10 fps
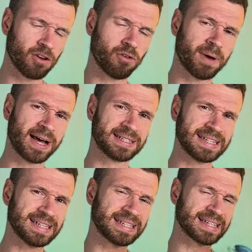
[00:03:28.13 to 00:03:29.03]
Blast
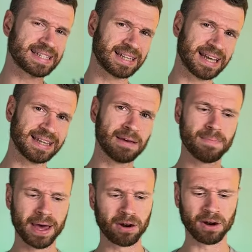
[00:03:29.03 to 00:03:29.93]
is slightly
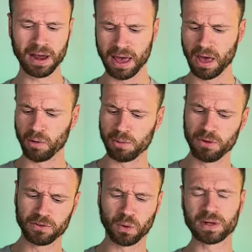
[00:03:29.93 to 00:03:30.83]
better. We
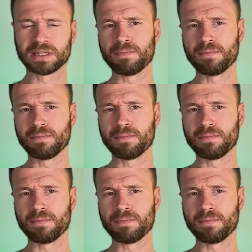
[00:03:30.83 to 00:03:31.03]
move towards the